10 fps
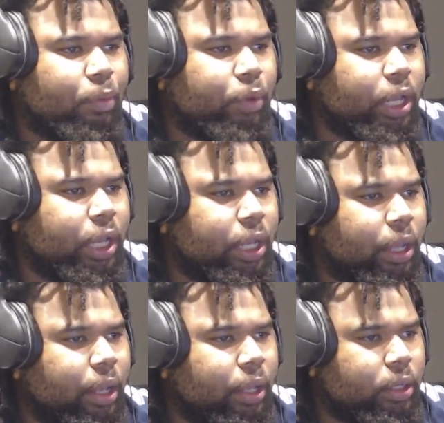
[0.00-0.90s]
But we good.
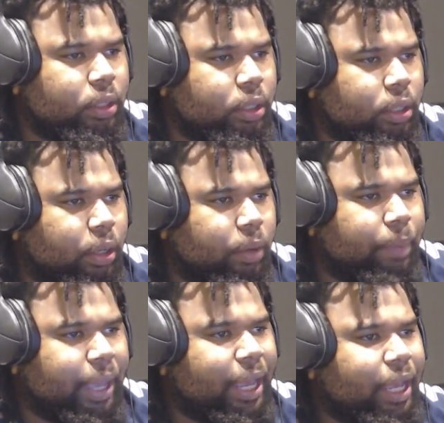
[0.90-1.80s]

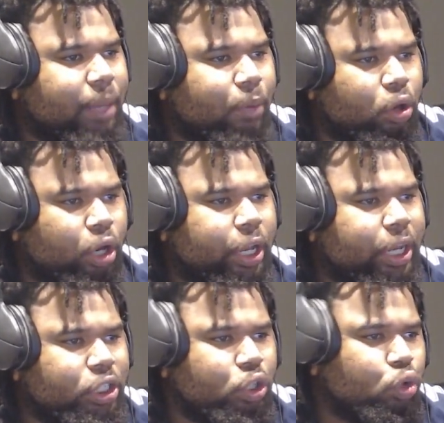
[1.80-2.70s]
B, come on
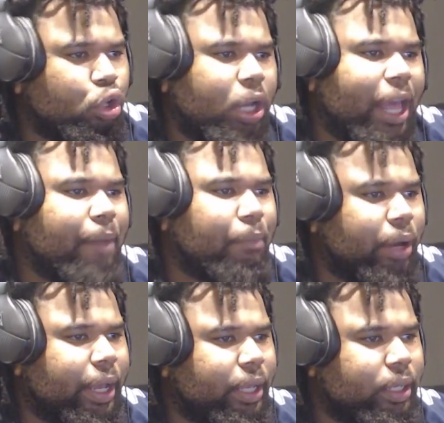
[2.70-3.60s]
Nurkic, you little ass
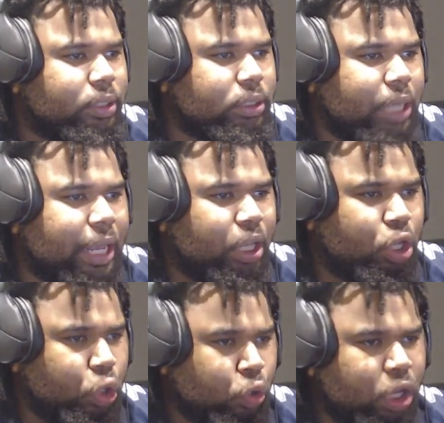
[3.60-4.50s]
boy. Like
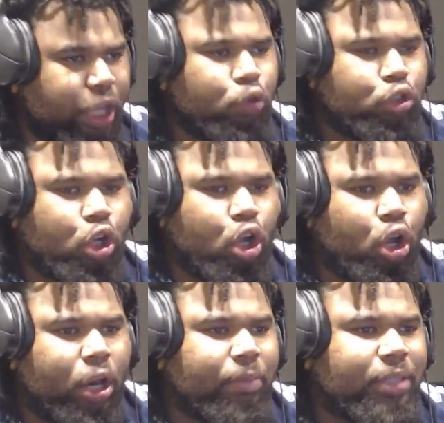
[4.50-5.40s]
you look like you
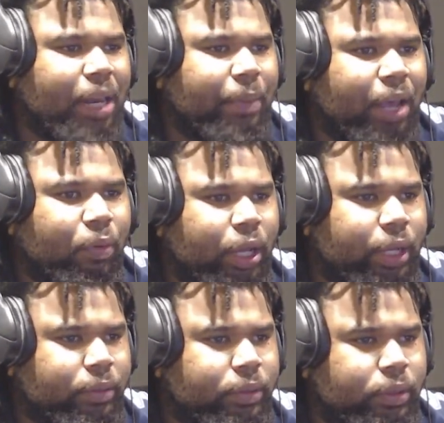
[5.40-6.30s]
strong. I'm just kidding. but get
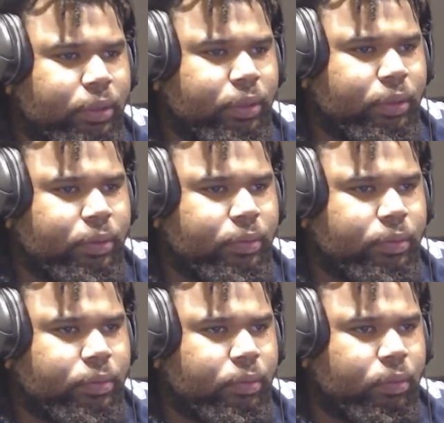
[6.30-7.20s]

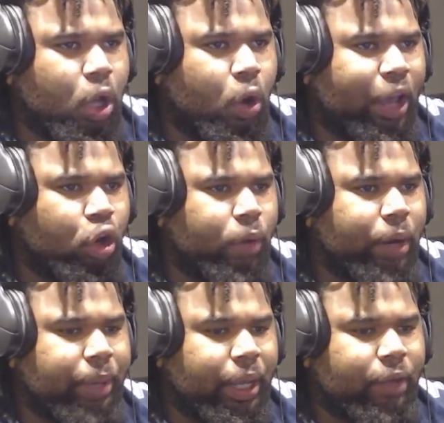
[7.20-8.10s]
what? No, I ain't going nowhere.
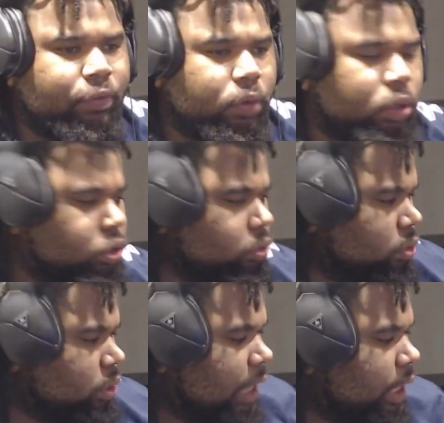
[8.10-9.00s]
B, come on,
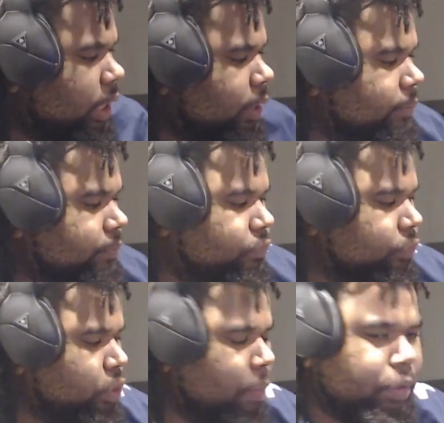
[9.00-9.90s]
lock understand?
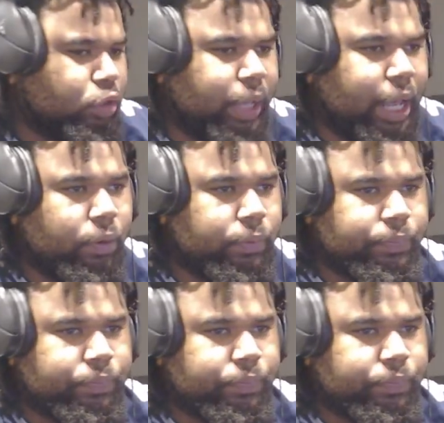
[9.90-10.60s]
He's in next week out.